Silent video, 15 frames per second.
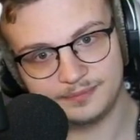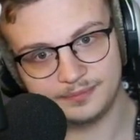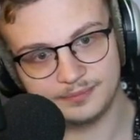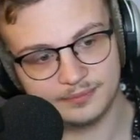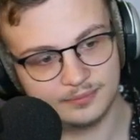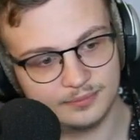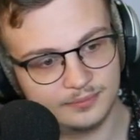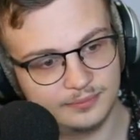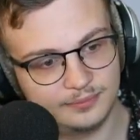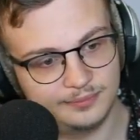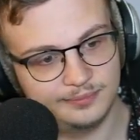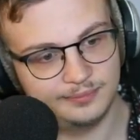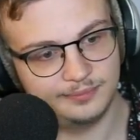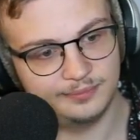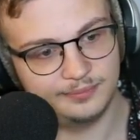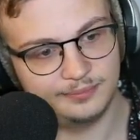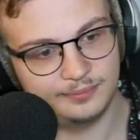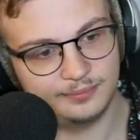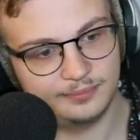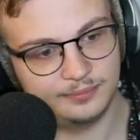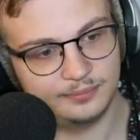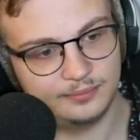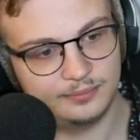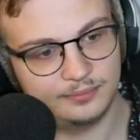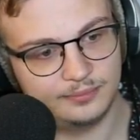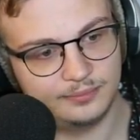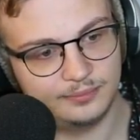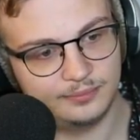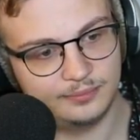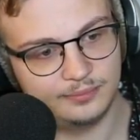
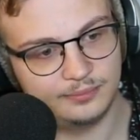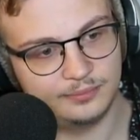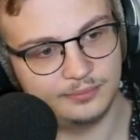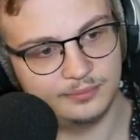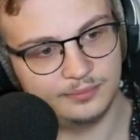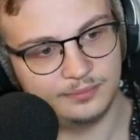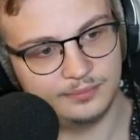No one is speaking in this clip.